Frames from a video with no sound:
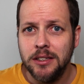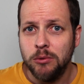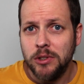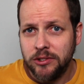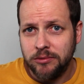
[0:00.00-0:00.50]

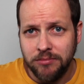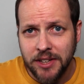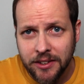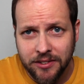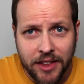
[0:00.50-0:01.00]
Well,
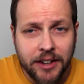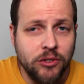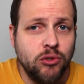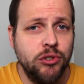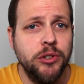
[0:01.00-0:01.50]
yes, that
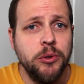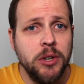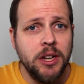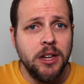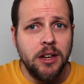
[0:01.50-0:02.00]
is true.
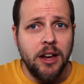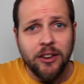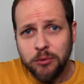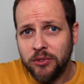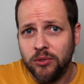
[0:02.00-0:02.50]

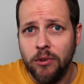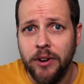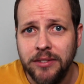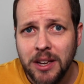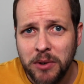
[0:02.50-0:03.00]
As we saw in
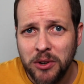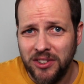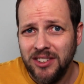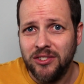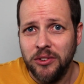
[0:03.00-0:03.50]
our demos,
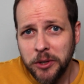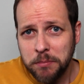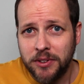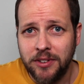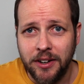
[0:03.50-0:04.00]
it's not a
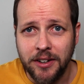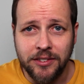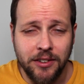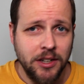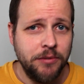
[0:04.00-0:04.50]
particularly
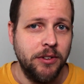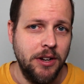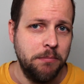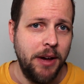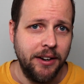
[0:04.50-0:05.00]
significant
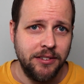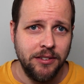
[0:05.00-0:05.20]
impact.